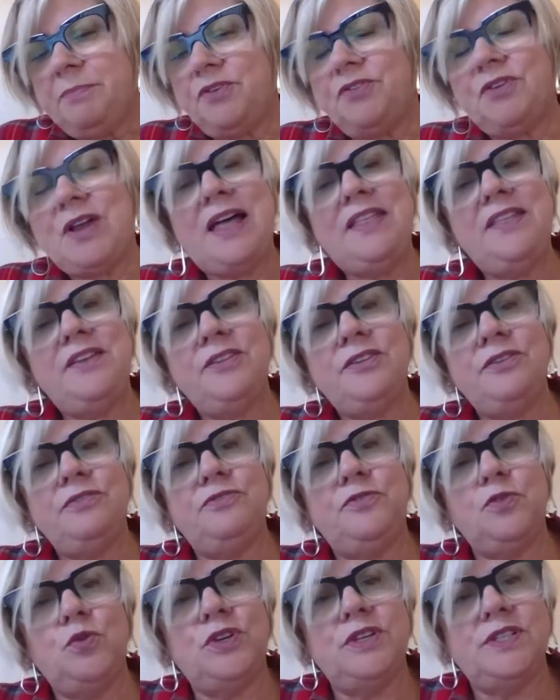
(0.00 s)
But rather
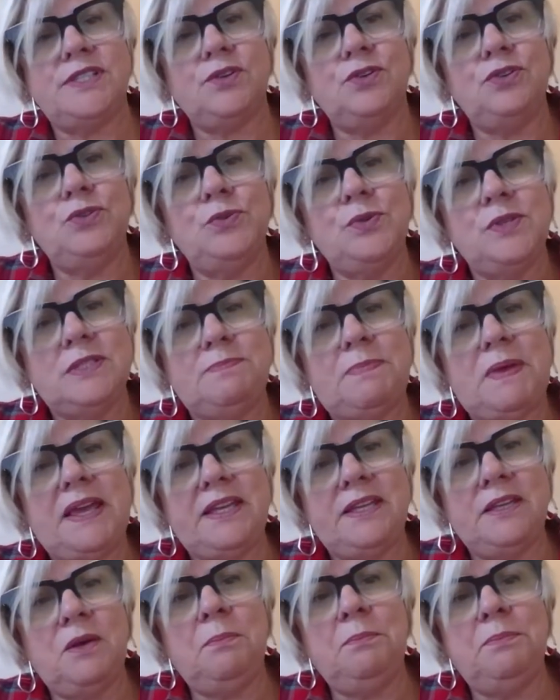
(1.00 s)
than focus on those
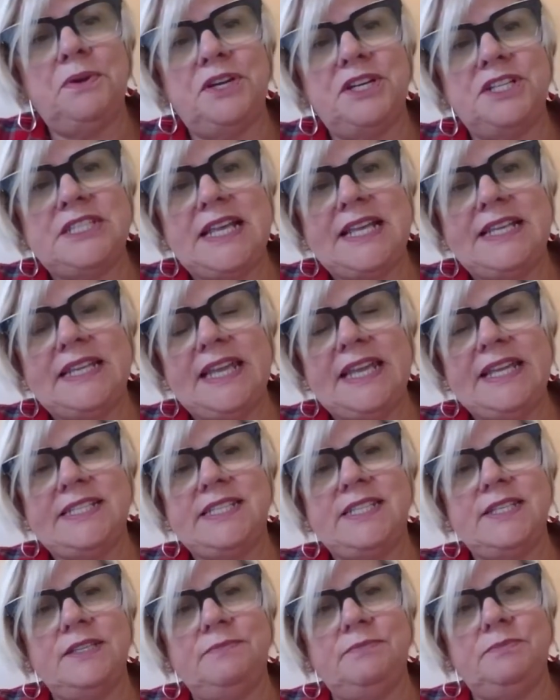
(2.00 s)
big numbers, I'd
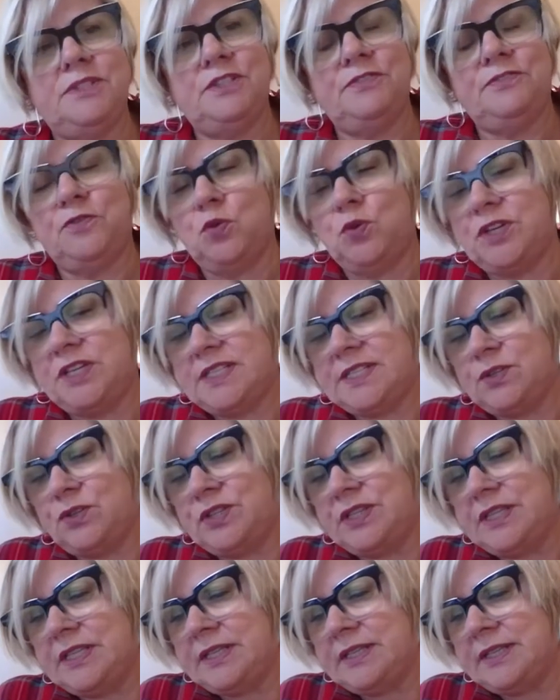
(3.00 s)
like to focus
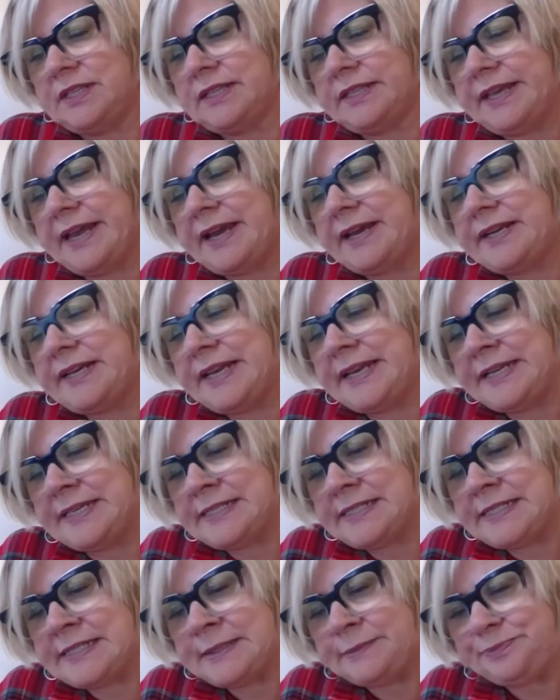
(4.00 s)
on the
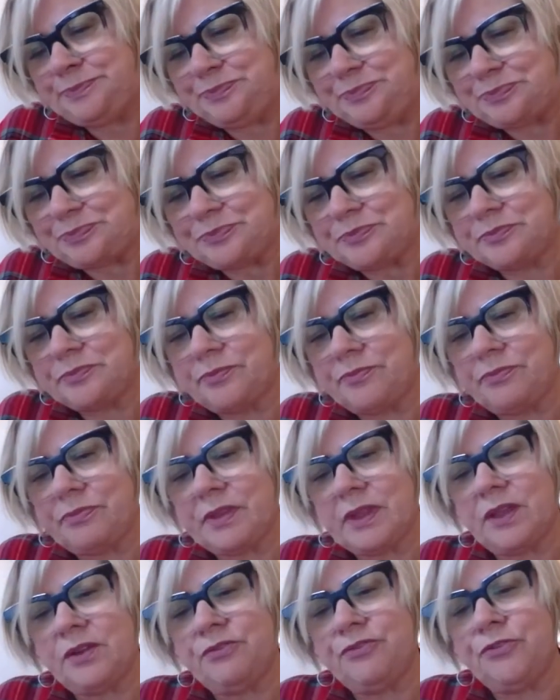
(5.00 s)
learnings
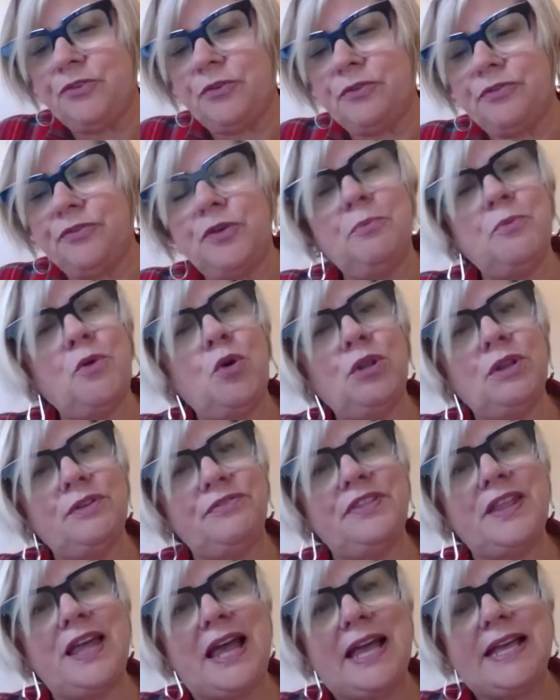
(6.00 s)
from all
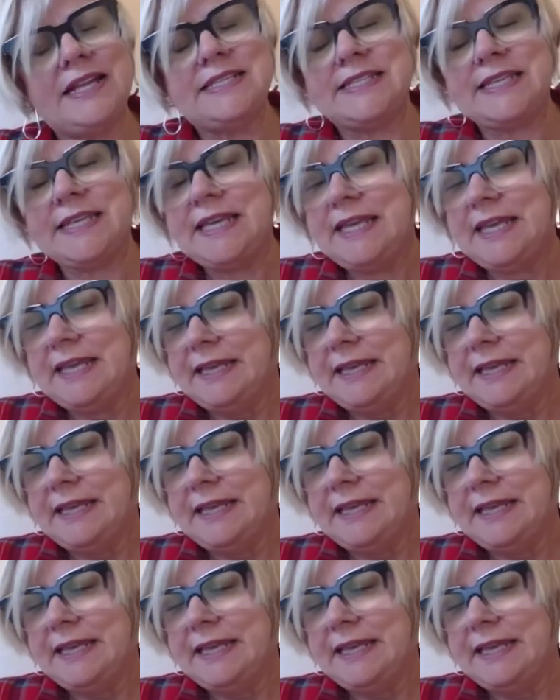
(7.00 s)
of that.